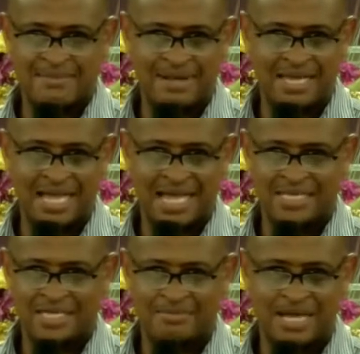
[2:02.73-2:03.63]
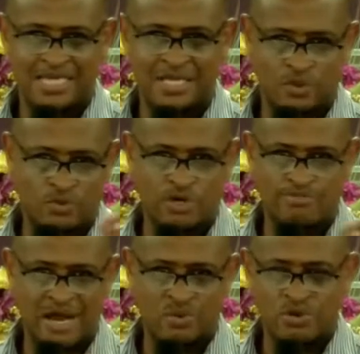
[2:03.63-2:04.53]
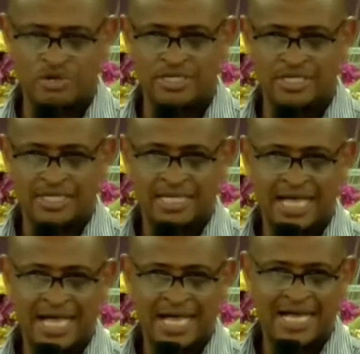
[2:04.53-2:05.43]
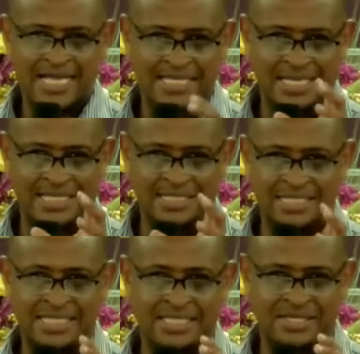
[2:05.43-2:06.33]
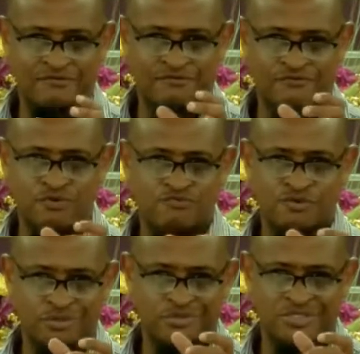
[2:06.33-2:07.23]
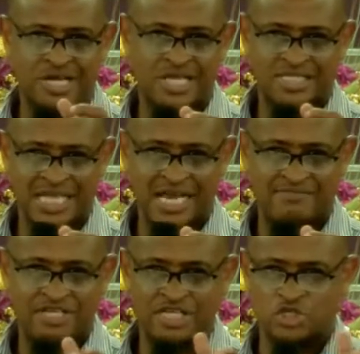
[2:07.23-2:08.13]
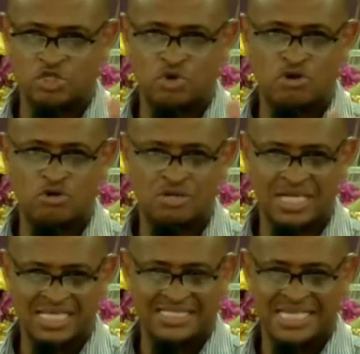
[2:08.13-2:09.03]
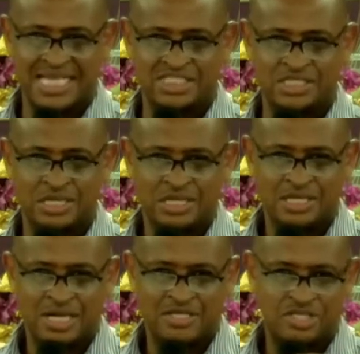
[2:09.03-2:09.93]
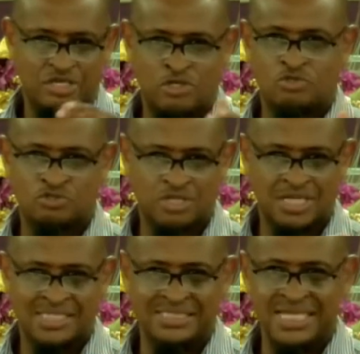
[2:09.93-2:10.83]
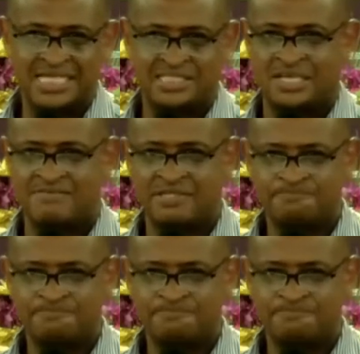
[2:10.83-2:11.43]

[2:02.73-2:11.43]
by line, letter by letter, word by word, and getting the fruitful nuggets out of the historical context, the cultural context of it,